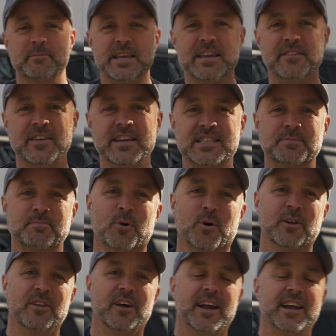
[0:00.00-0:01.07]
EV
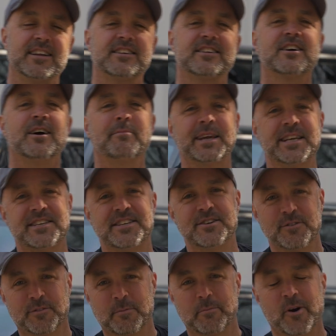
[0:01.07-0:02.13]
Sportline, coming to
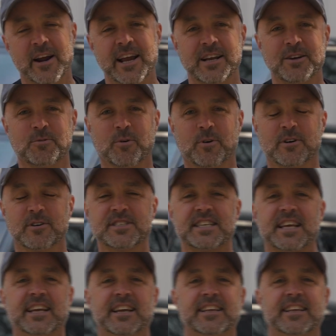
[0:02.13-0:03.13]
you from our headquarters in